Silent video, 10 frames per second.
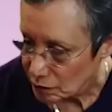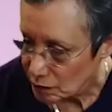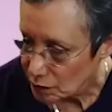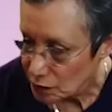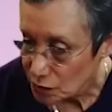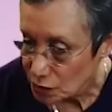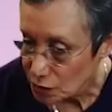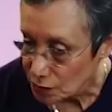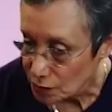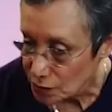If you
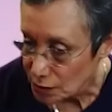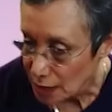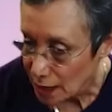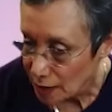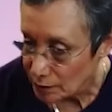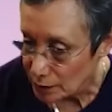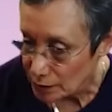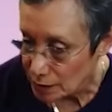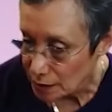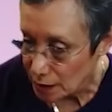choose to have
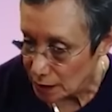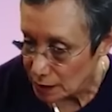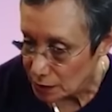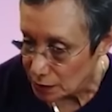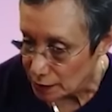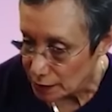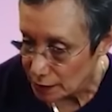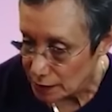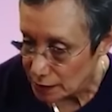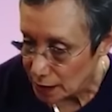music on during
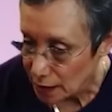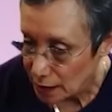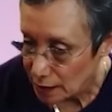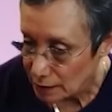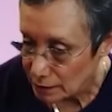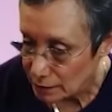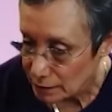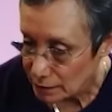this time,